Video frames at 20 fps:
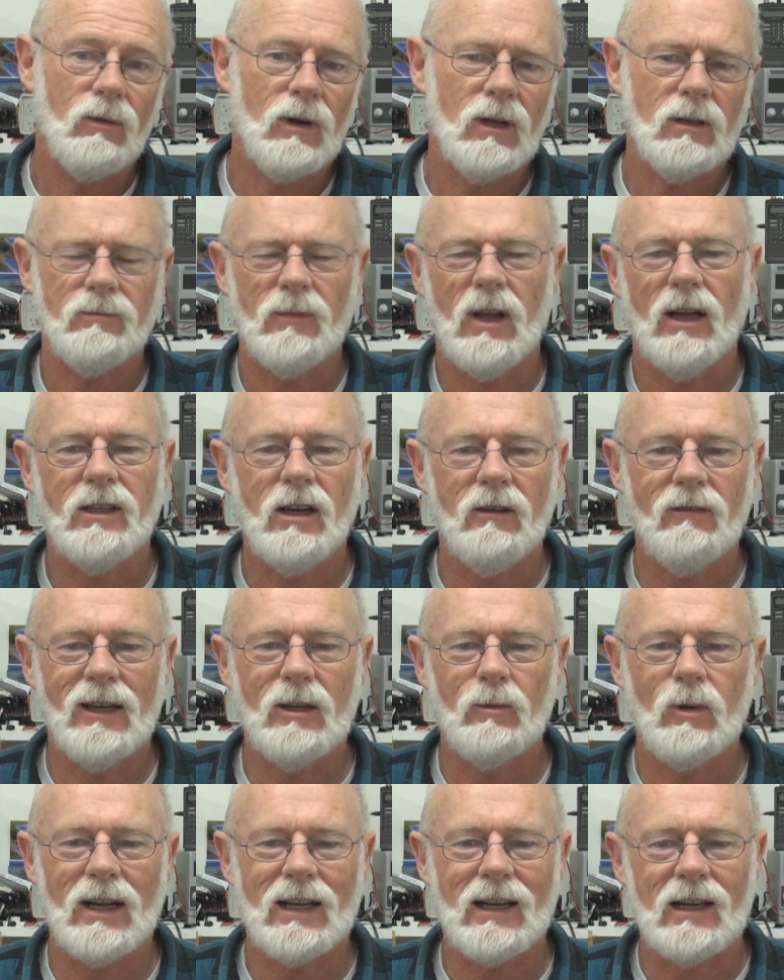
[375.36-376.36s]
well, I don't
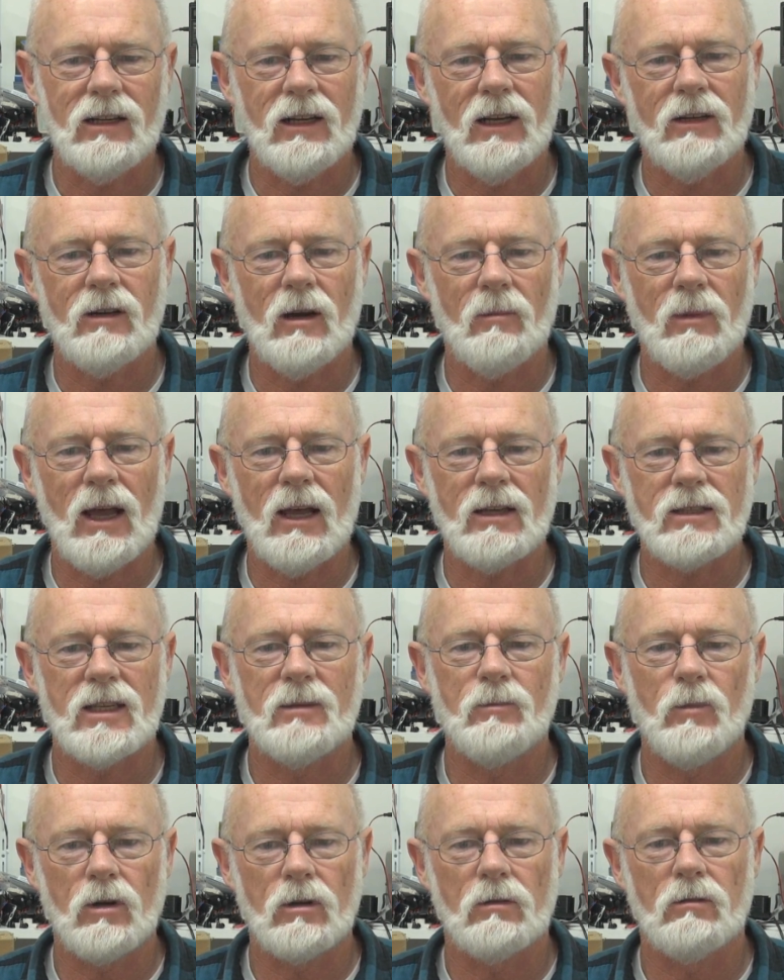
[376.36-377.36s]
really want to clutter up
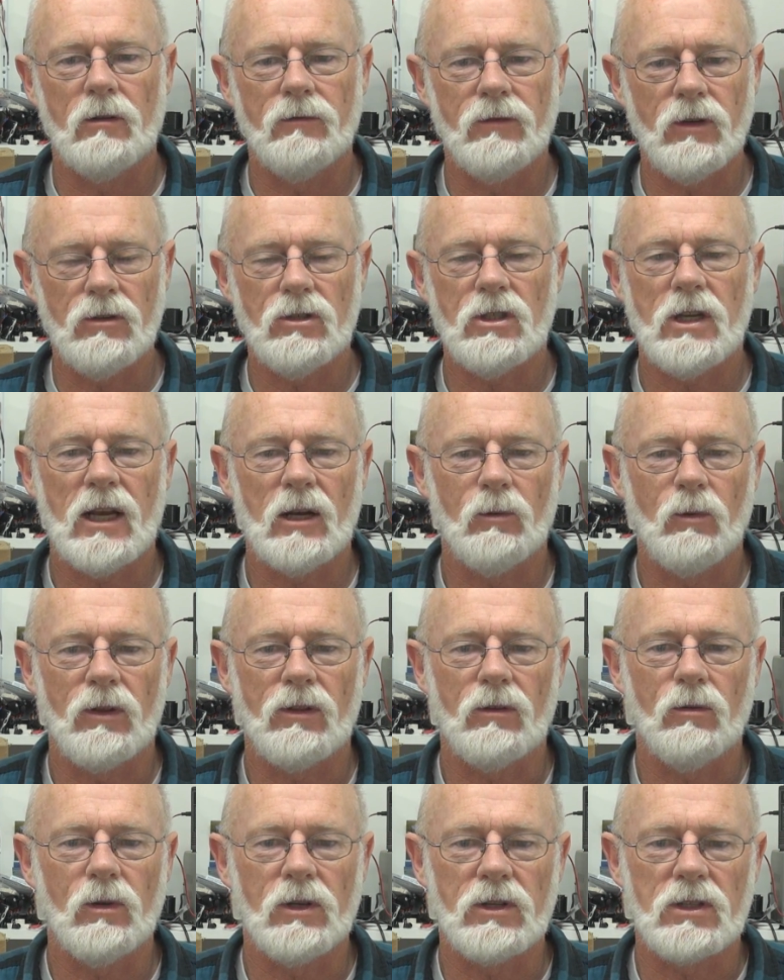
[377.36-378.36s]
RC Model Reviews channel
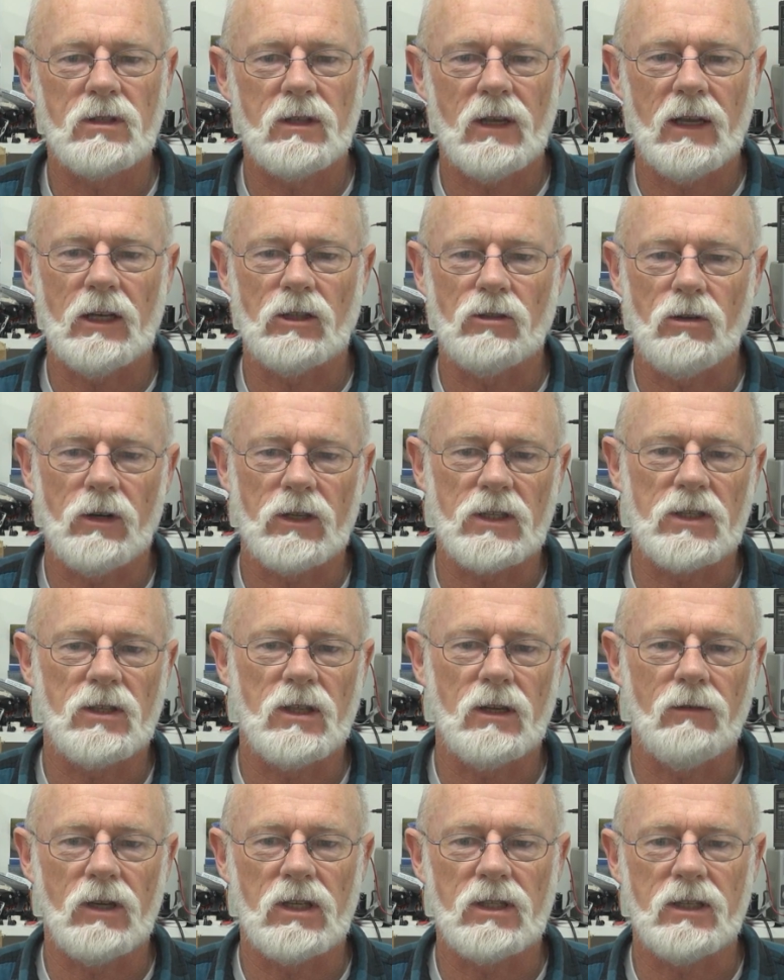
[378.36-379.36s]
with all this electronics
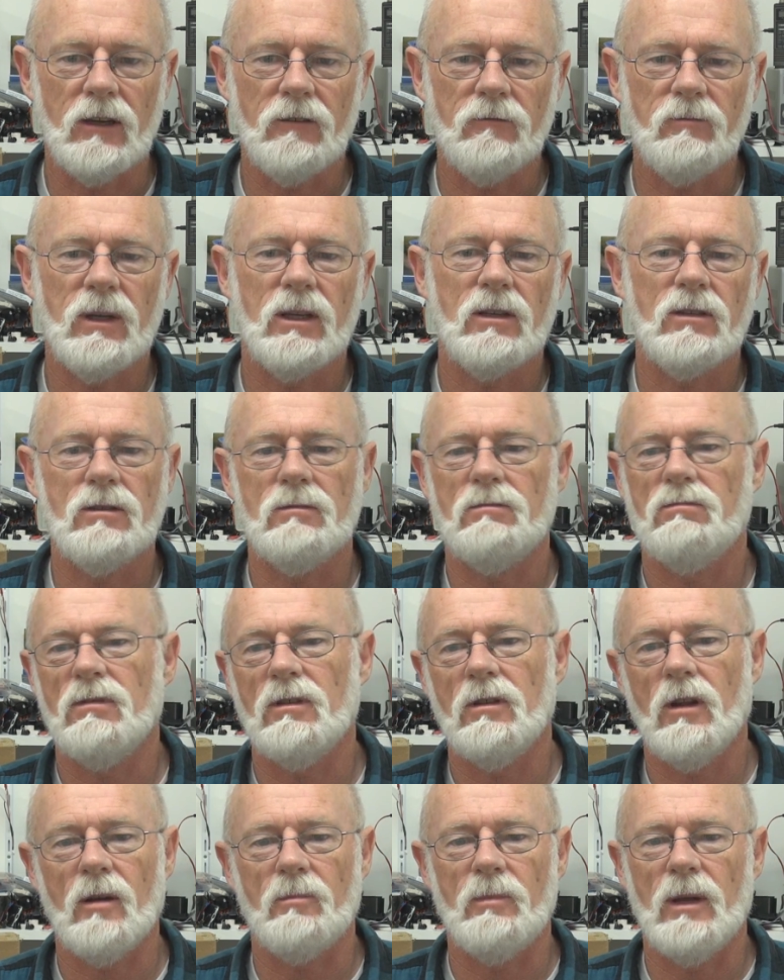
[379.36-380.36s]
theory stuff, because
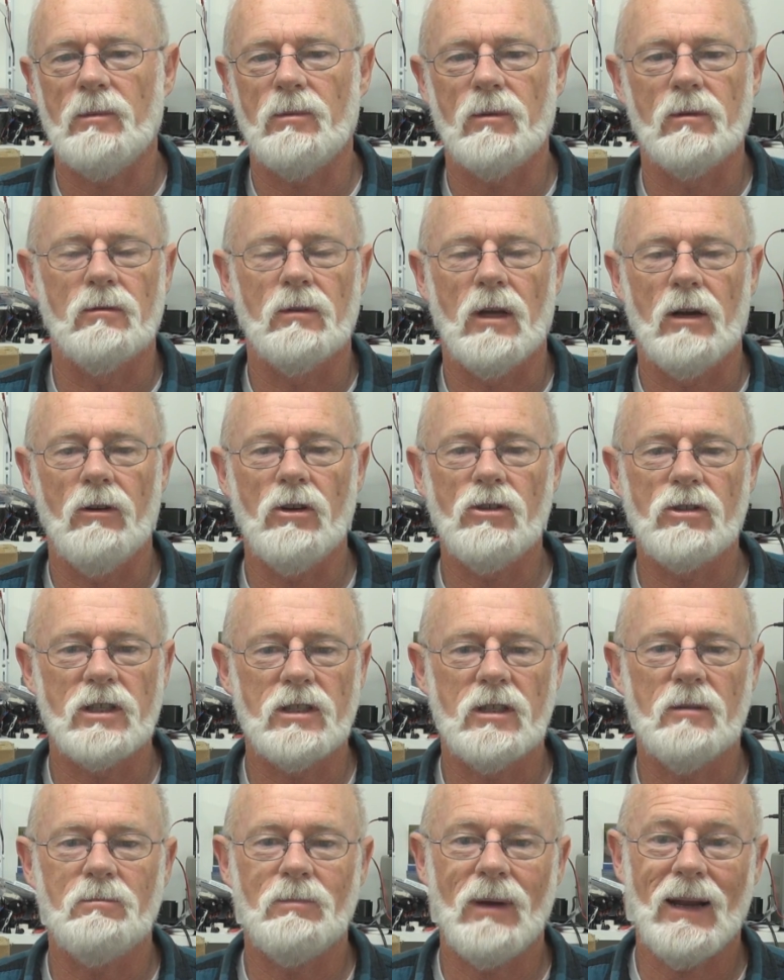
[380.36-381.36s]
a lot of people are
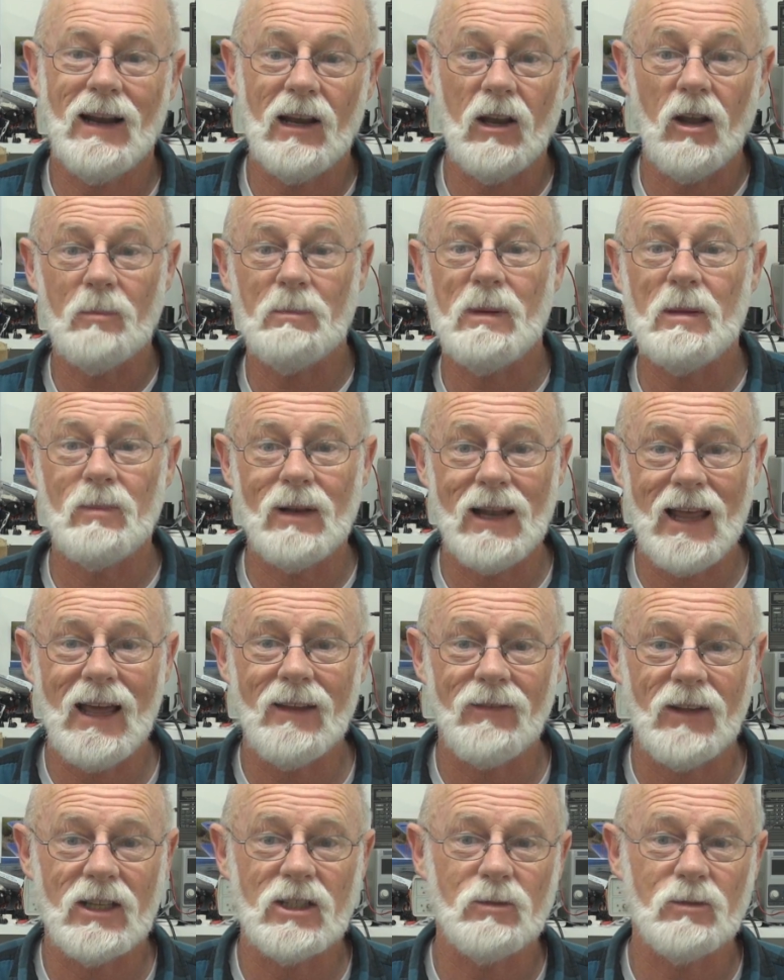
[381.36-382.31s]
interested, but a lot of people aren't.